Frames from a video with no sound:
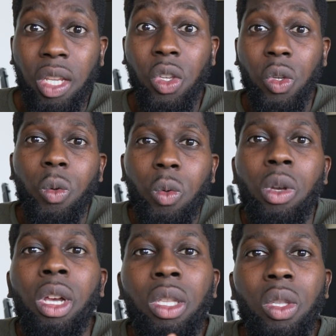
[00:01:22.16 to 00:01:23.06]

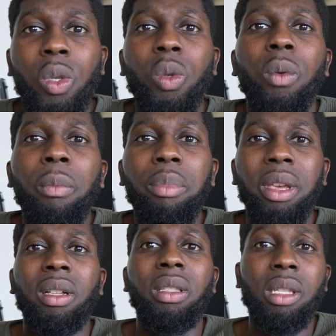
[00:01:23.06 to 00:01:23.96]
you to
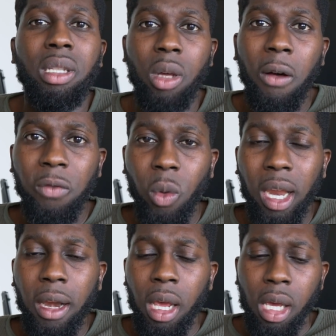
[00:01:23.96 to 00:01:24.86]
build
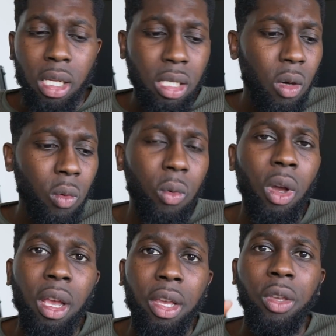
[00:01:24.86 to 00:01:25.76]
software. So
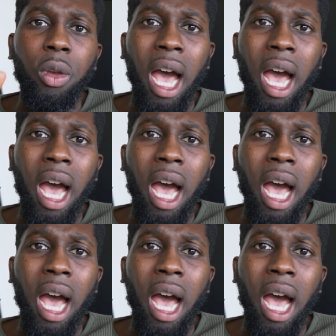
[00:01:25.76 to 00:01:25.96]
you